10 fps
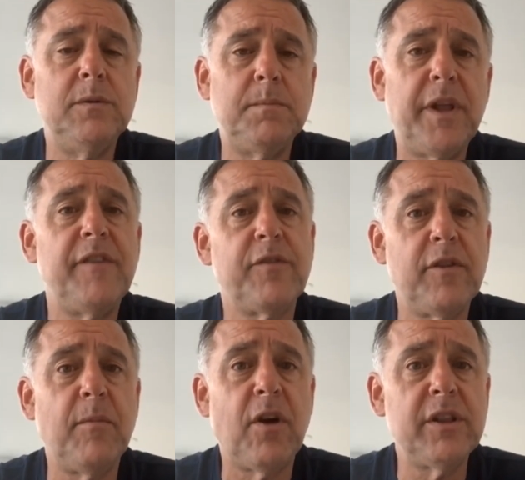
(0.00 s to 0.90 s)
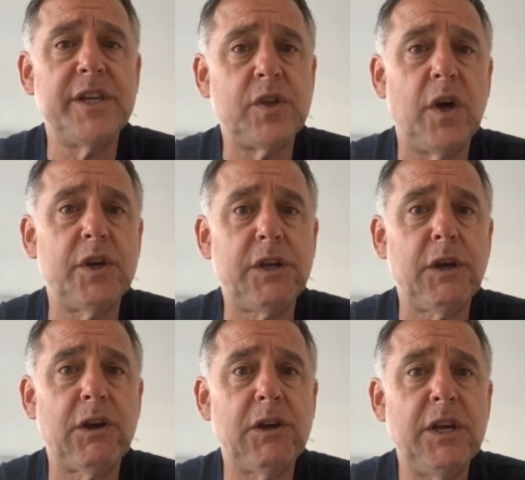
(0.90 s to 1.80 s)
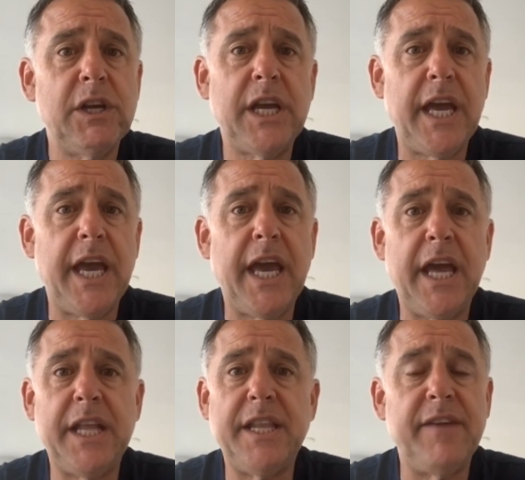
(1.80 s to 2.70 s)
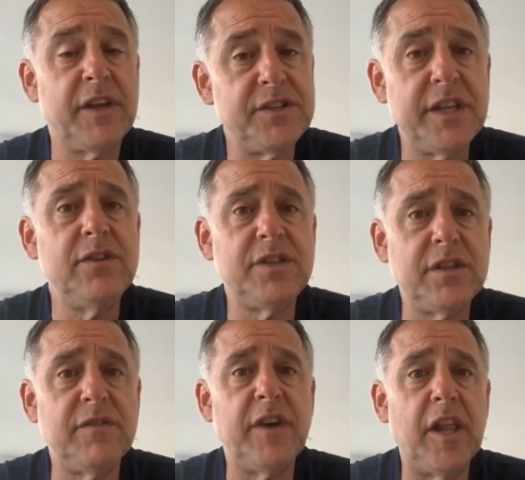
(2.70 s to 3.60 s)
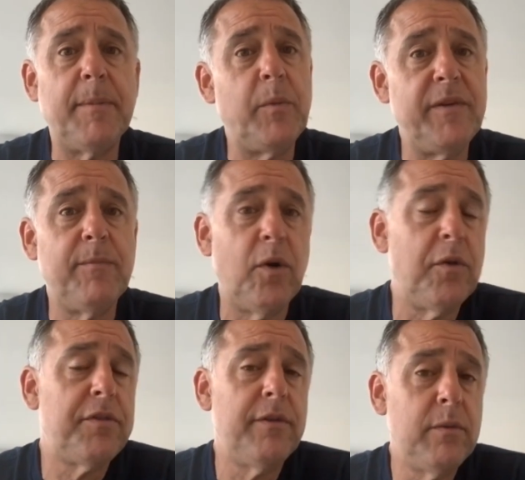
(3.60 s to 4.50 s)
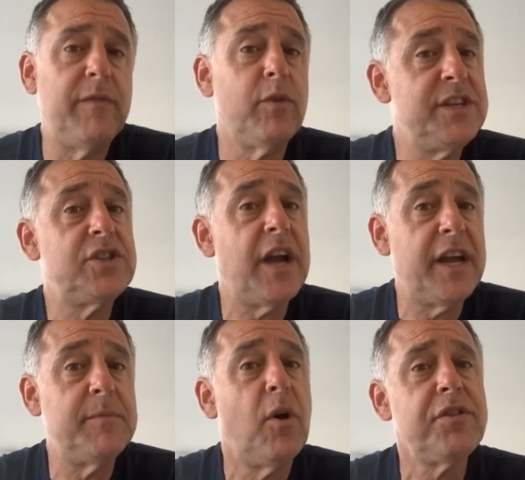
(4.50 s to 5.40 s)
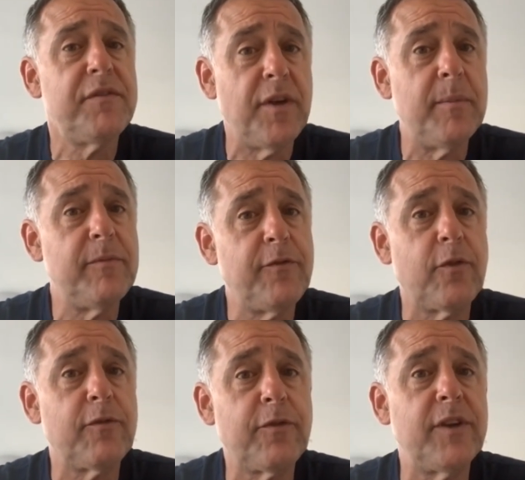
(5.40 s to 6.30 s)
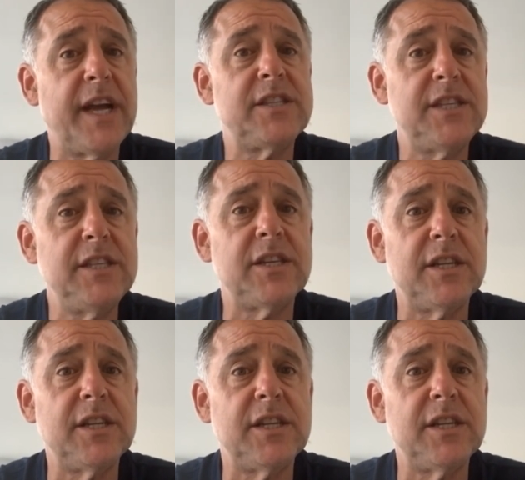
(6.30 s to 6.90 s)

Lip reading: play for the Marlies all year. And it continued to develop, and we've re-signed both of them for next season.